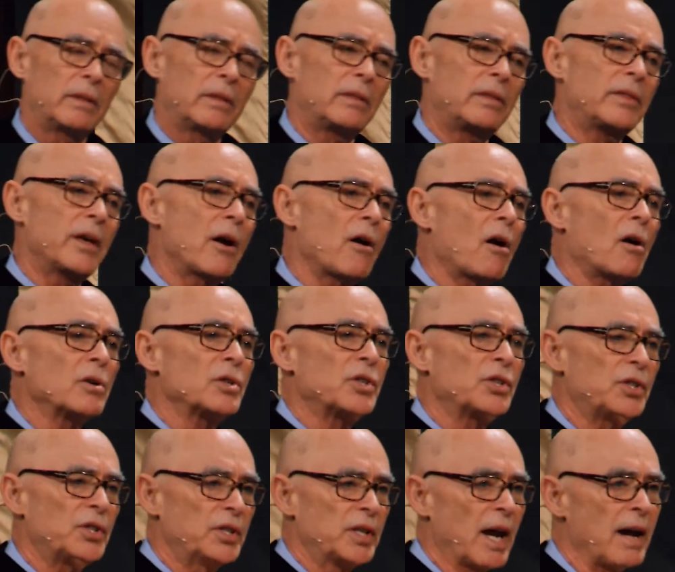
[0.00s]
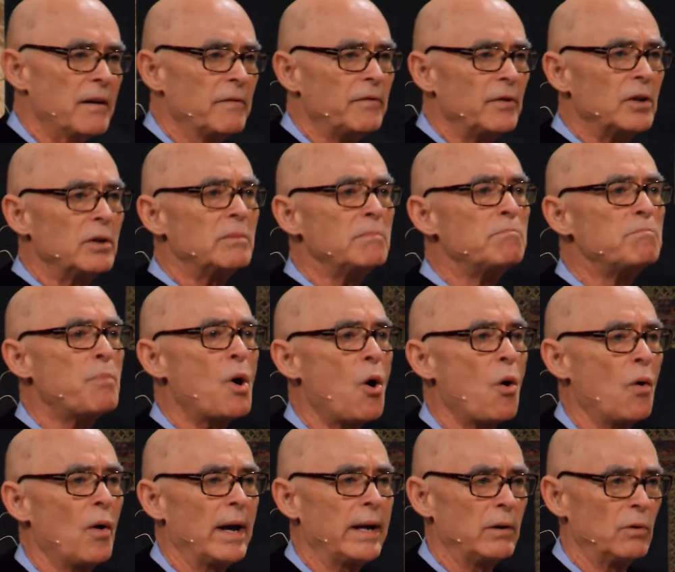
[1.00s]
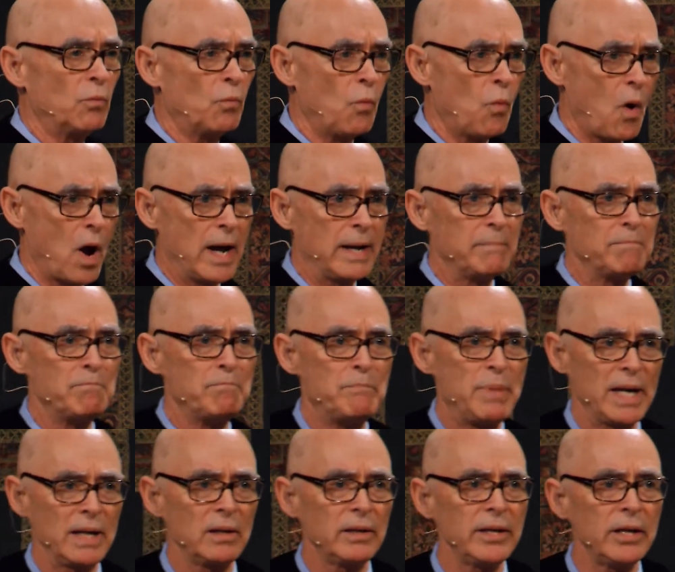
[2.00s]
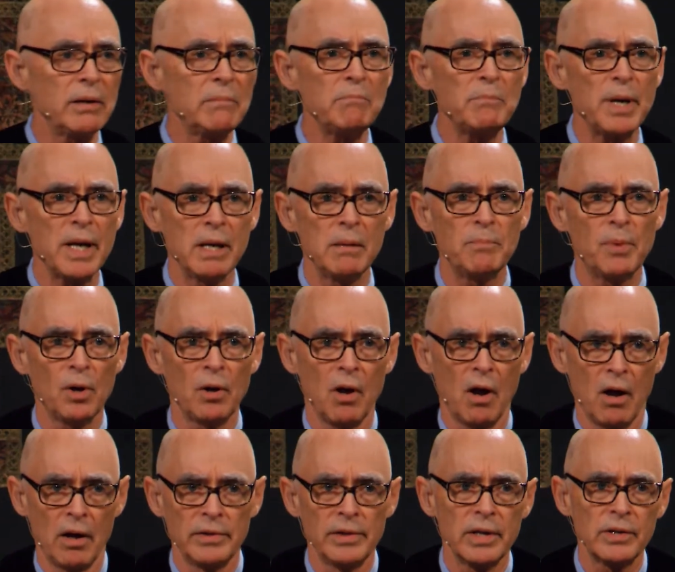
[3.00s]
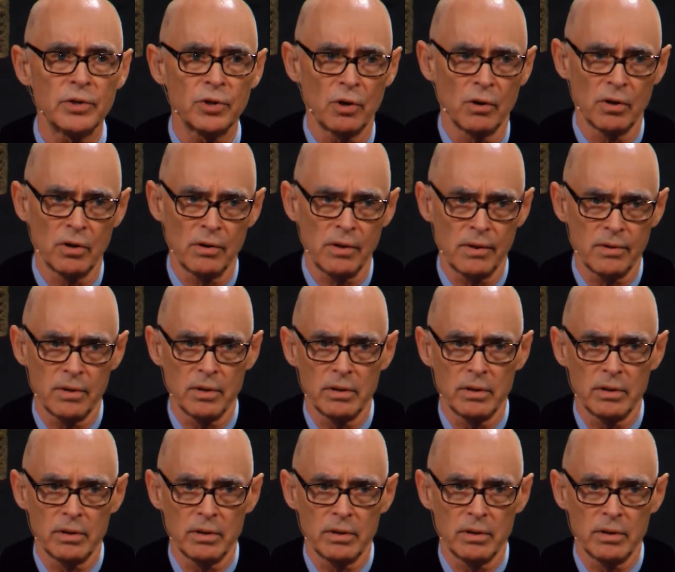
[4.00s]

There are 7.1 billion people on this earth.